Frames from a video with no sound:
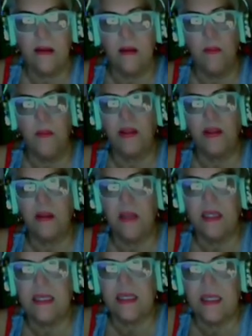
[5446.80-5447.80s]
but
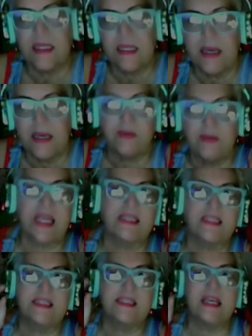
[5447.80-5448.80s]
it was like
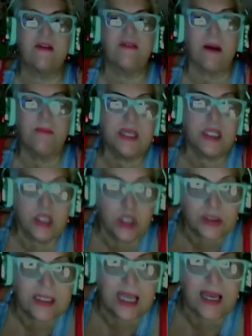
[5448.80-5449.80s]
this thing of I'm being
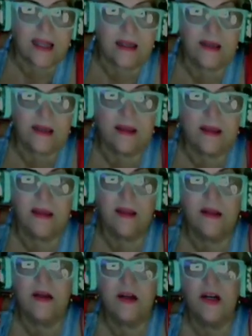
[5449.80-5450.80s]
looked at
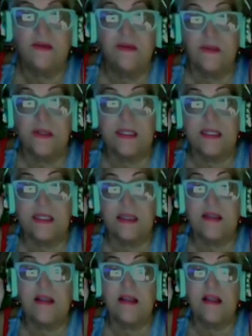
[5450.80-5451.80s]
versus
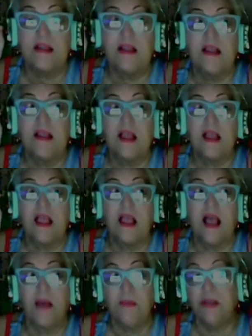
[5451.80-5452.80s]

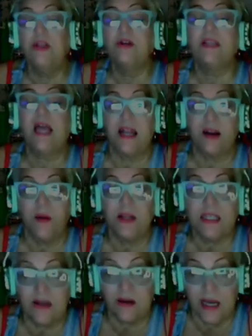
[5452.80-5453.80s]
I'm being looked at and I want
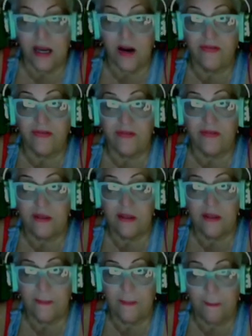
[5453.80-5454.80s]
to take your head off.
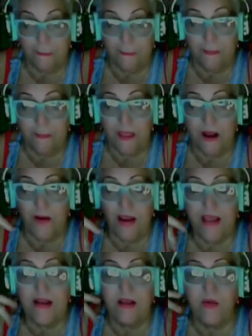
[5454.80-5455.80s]
All
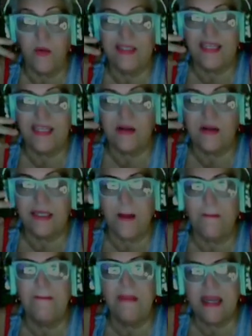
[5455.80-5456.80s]
right. In other words, that there's a
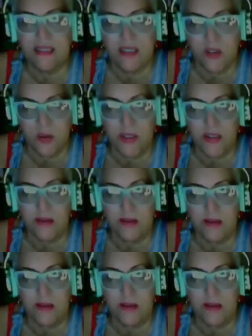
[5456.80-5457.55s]
menace to it.